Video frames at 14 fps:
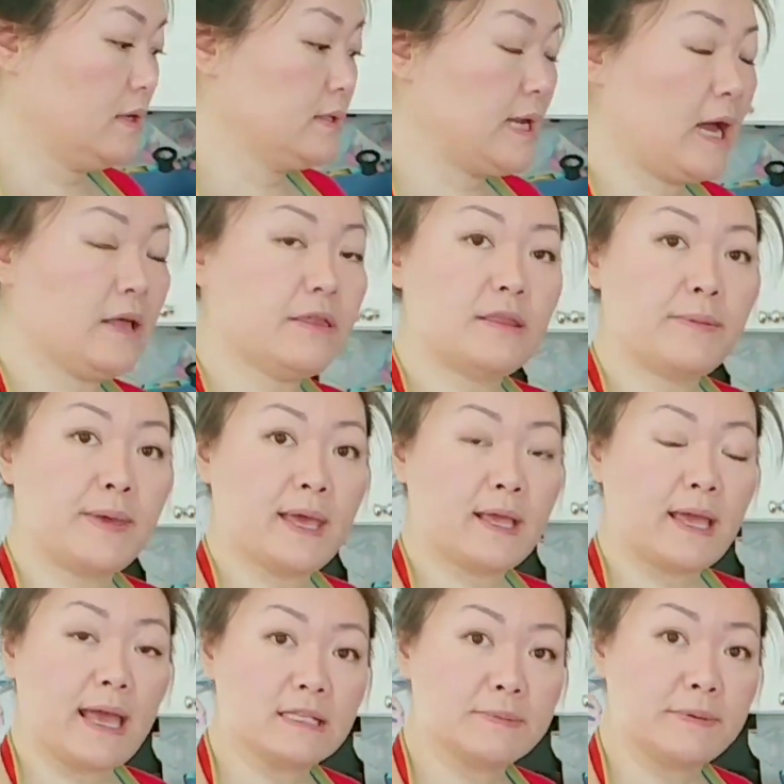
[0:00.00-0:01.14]
Now that the
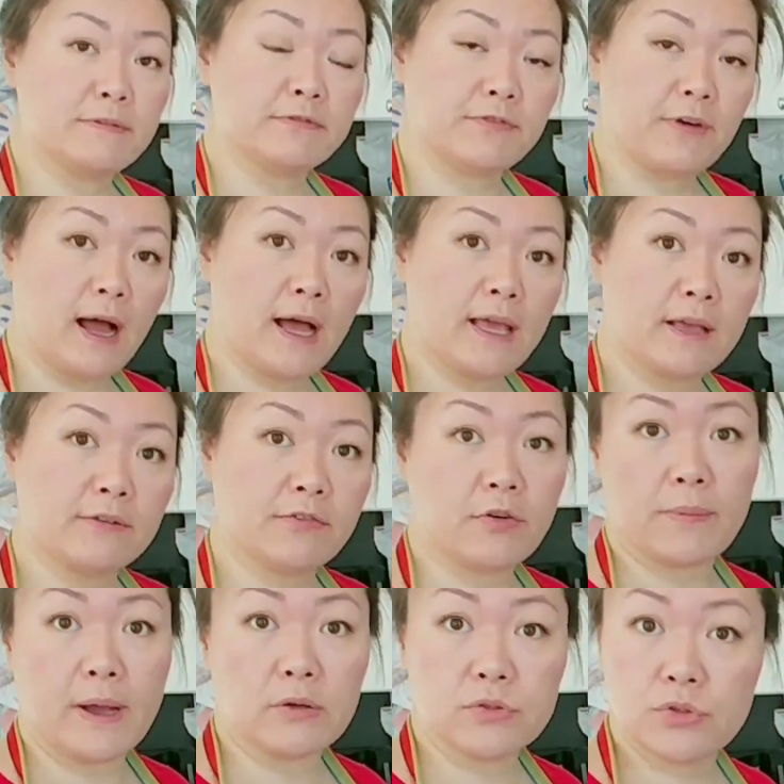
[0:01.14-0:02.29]
pancake has been frying for
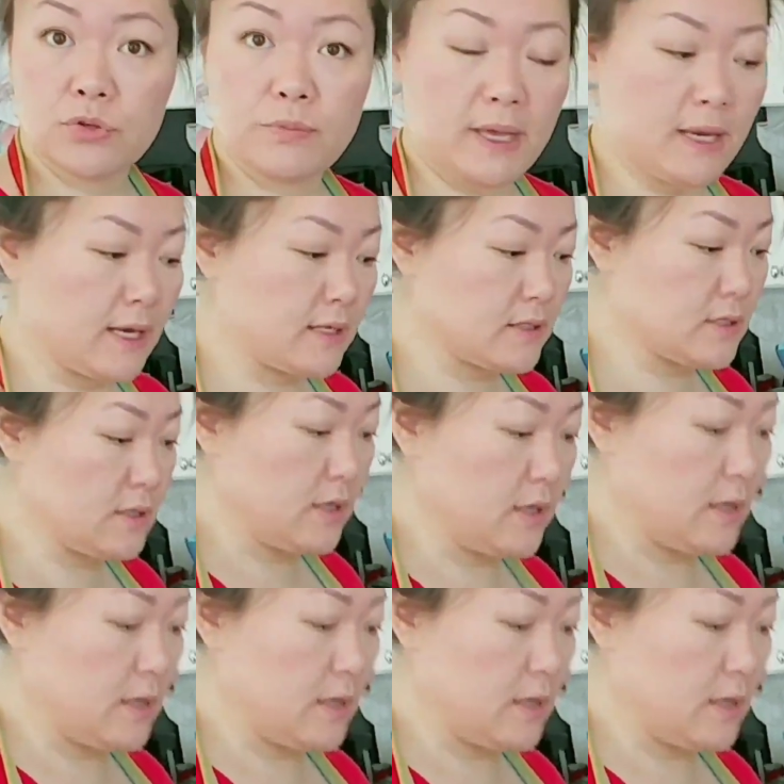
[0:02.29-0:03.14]
about 2 minutes,